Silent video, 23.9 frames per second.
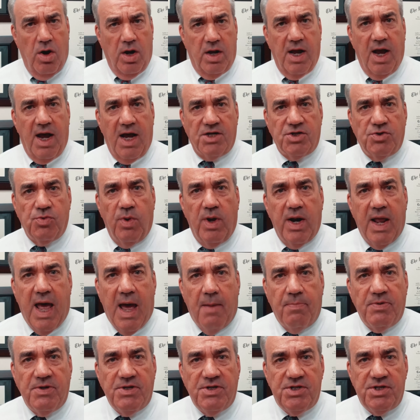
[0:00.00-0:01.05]
gosh, what
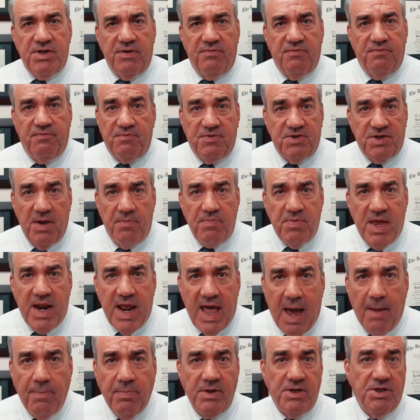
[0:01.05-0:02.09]
happens if something
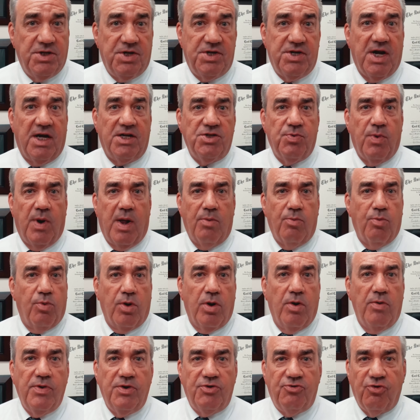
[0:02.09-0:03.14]
happens to us while
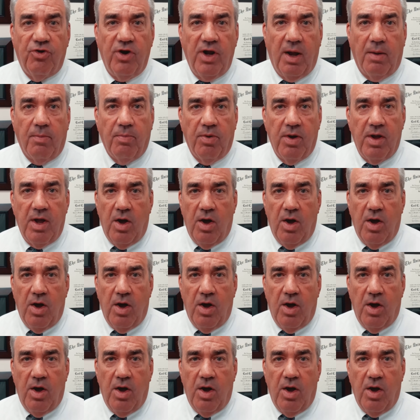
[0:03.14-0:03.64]
we're on the trip?